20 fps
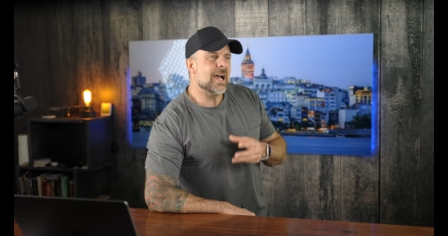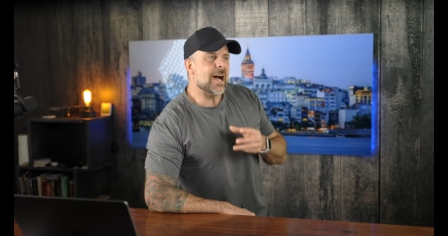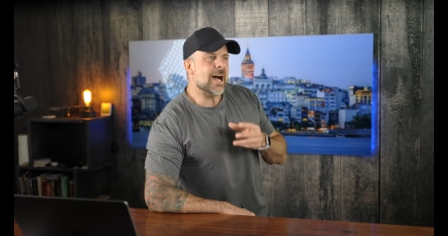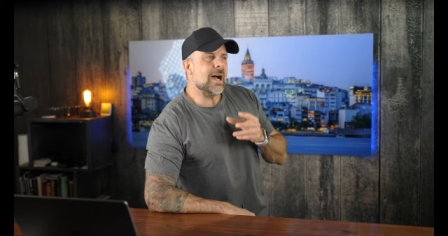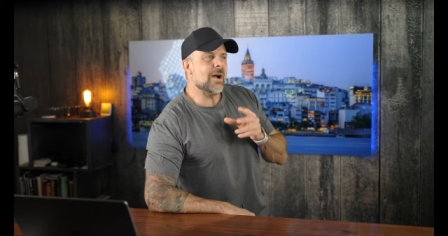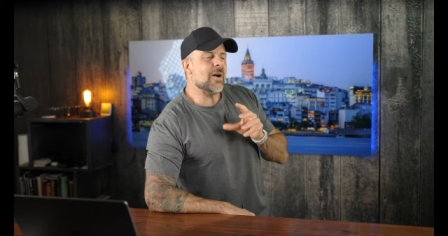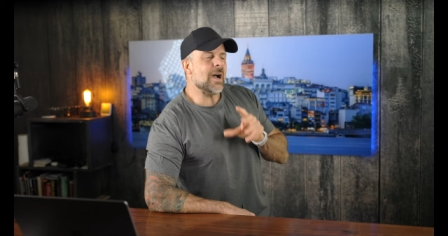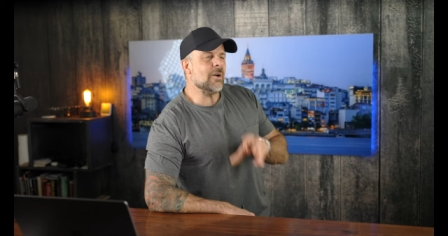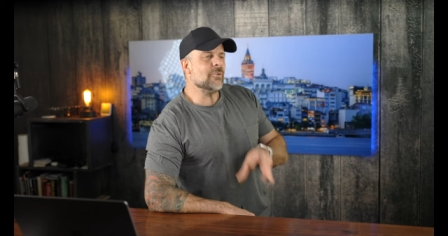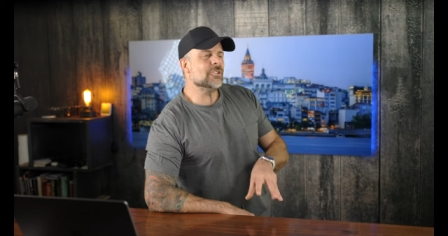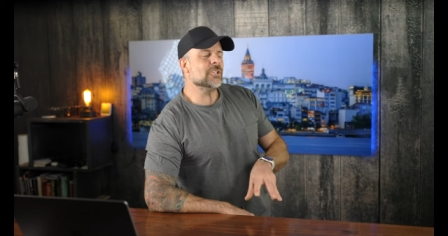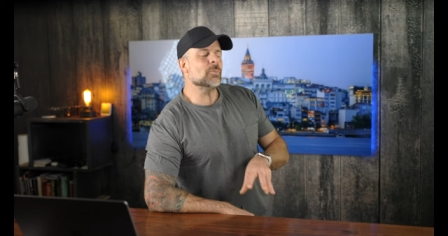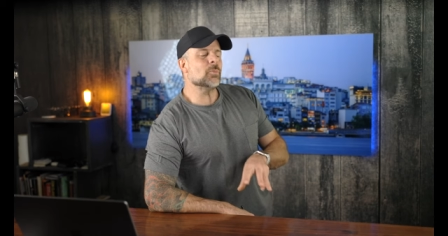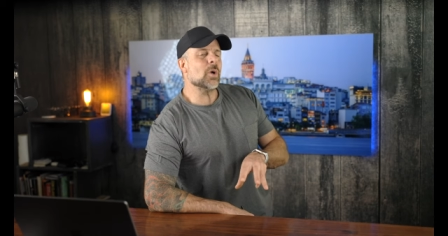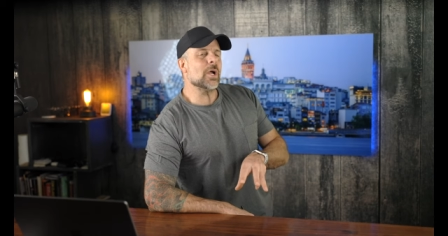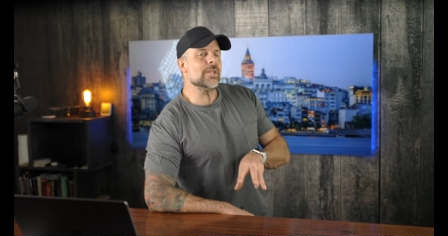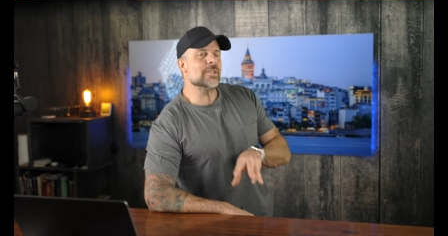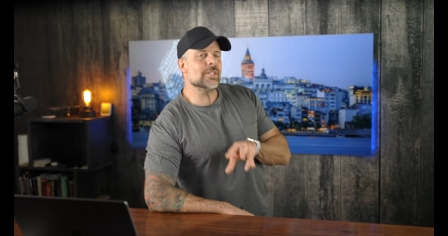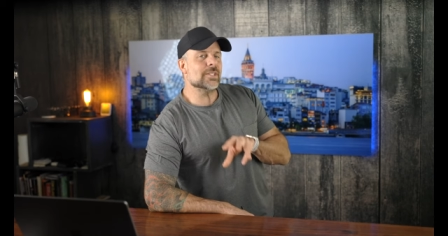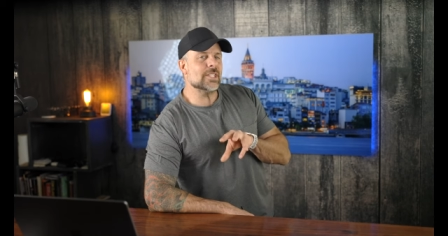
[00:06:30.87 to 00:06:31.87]
I was
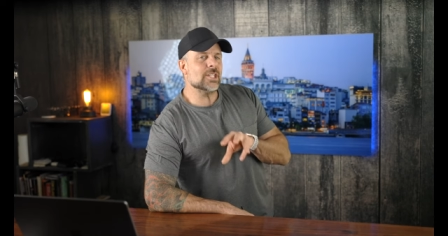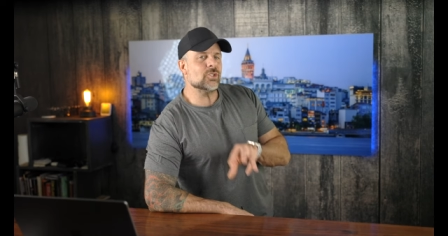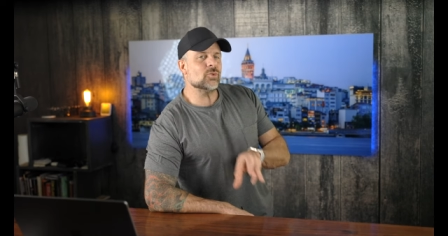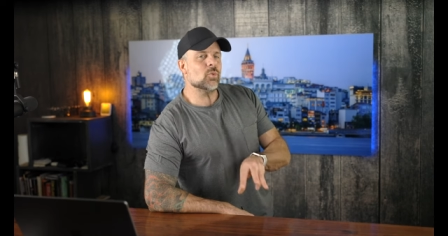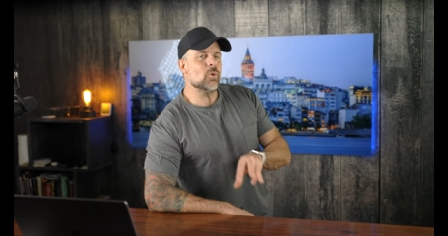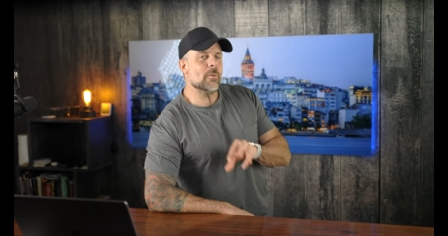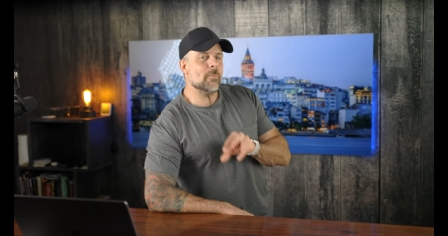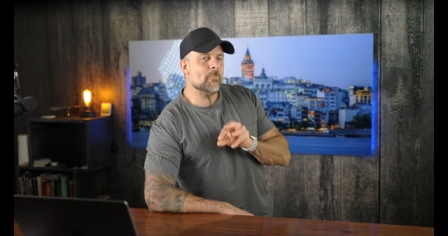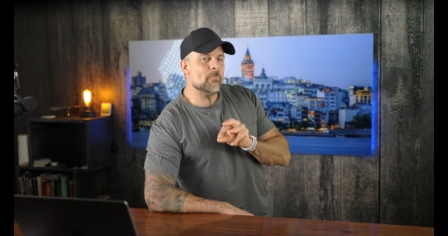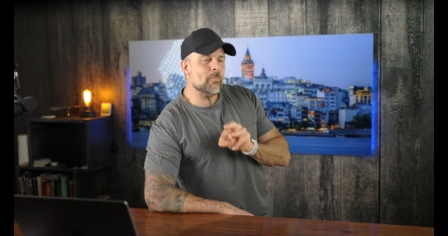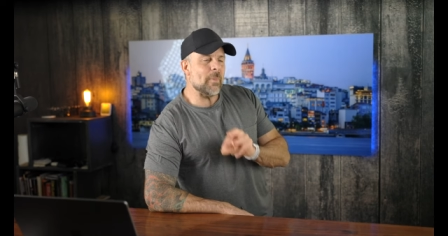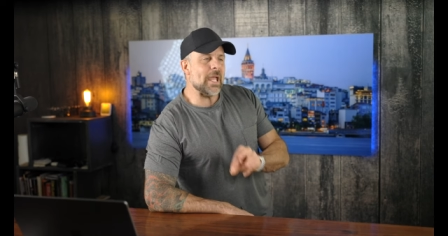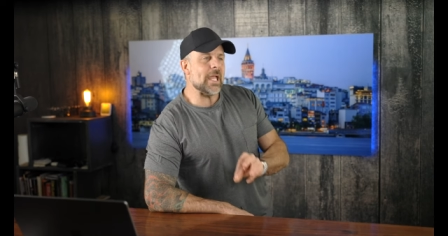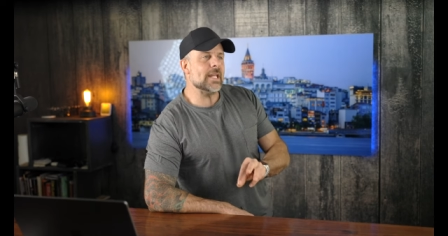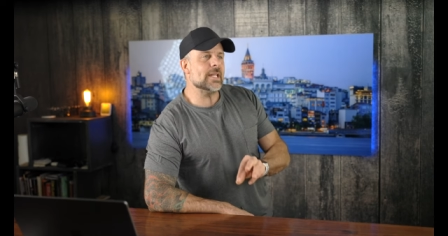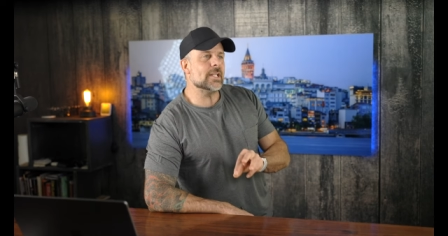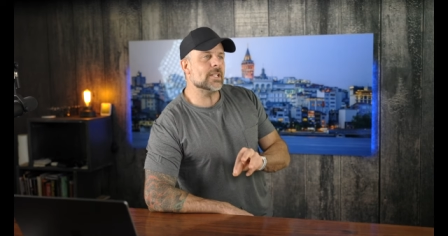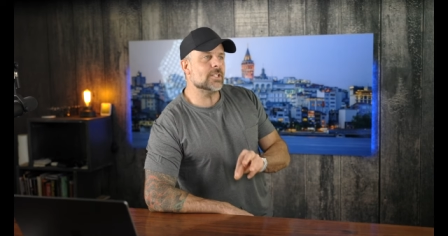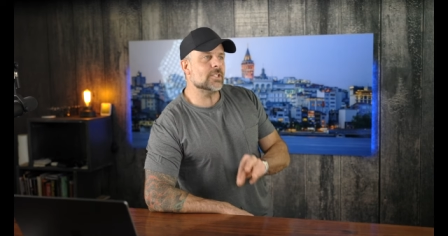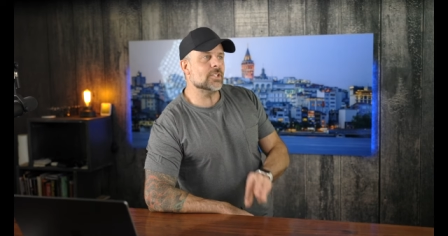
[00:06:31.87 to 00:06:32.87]
surprised that this one
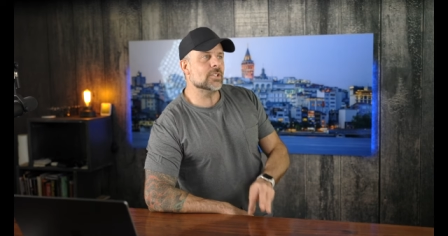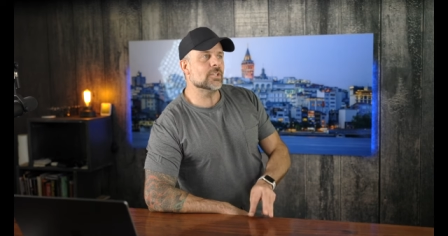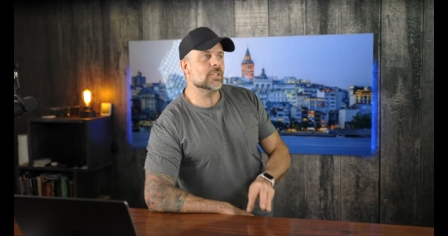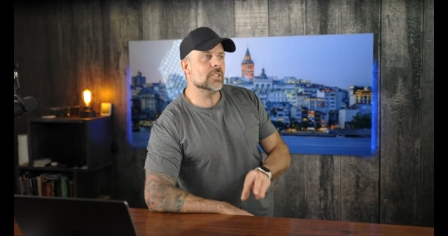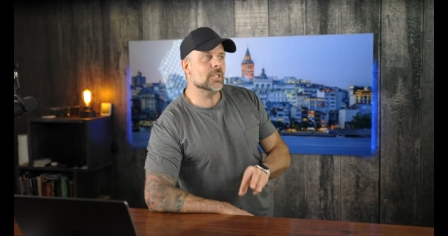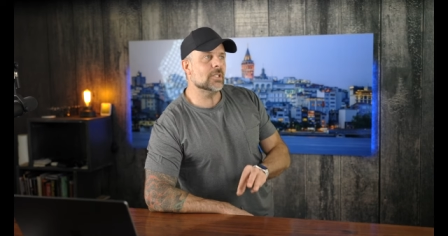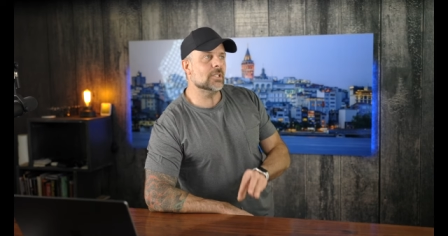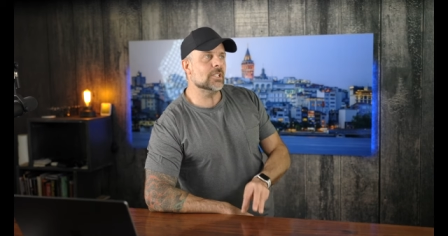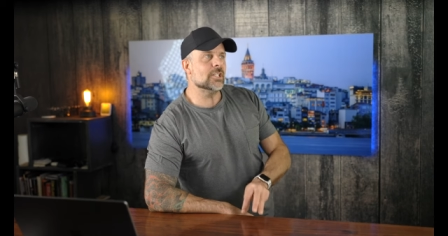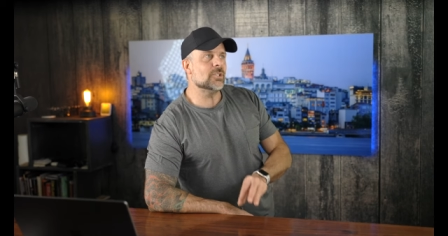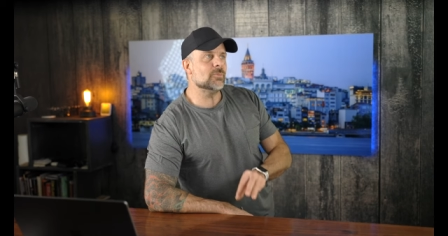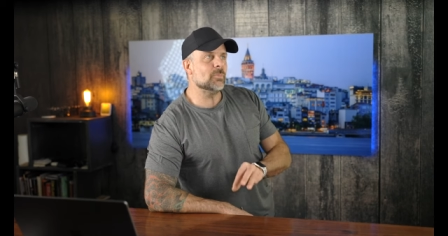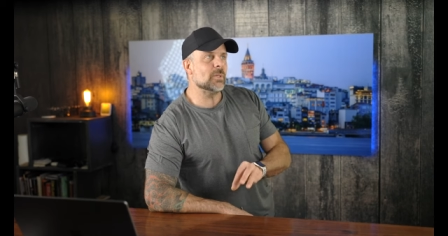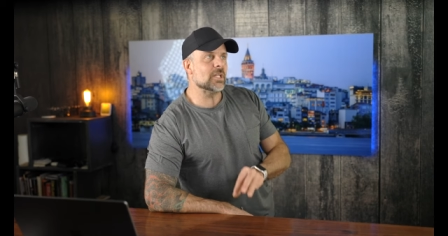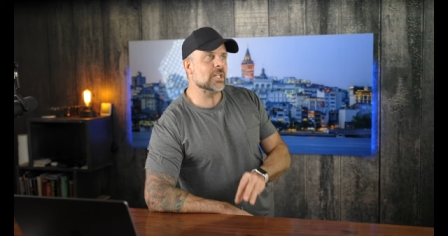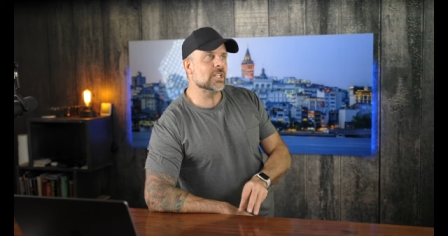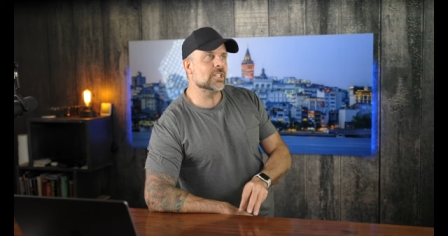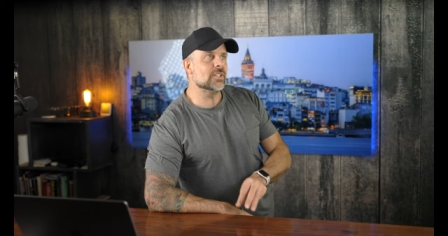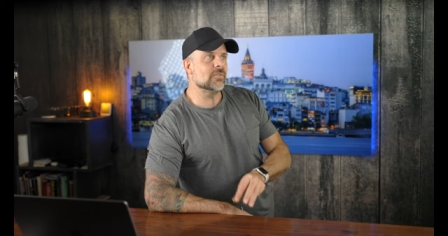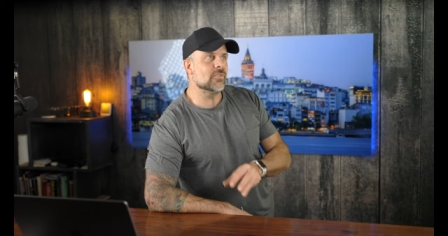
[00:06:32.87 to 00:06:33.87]
made it to the list
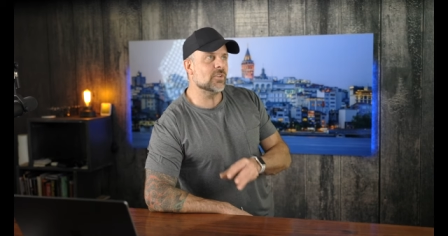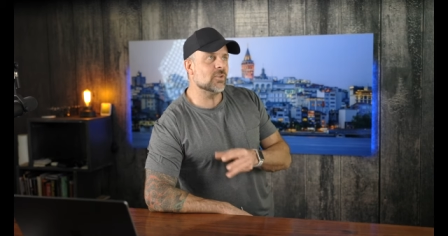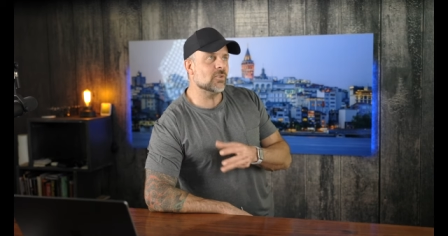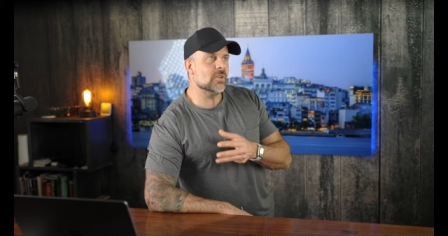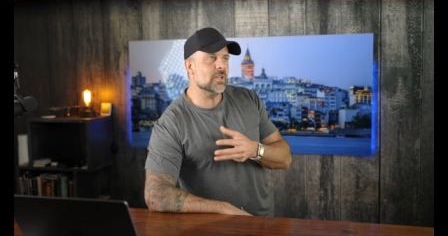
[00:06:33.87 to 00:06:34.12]
because if you,